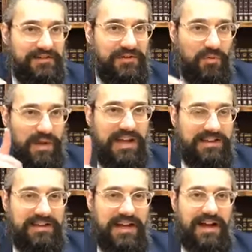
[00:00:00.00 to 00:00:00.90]
to
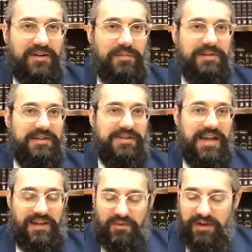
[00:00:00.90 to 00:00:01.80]
weaken the document is
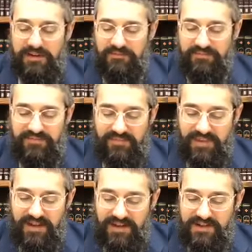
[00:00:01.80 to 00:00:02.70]
taken away.
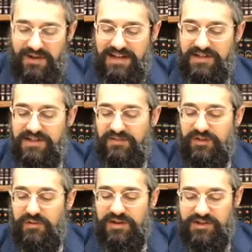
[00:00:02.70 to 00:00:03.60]
So ask yourself
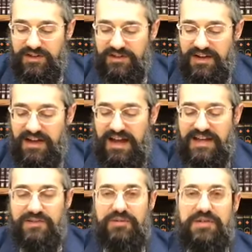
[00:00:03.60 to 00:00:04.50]
the question
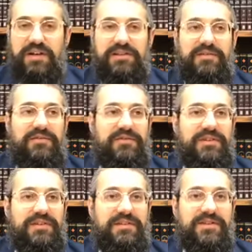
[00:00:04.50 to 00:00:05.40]
as a result of
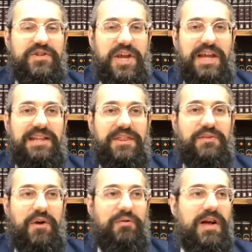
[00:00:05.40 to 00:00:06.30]
the shade
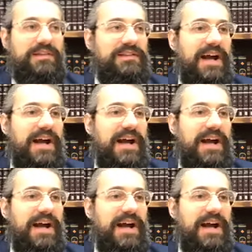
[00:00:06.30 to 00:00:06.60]
thrown on the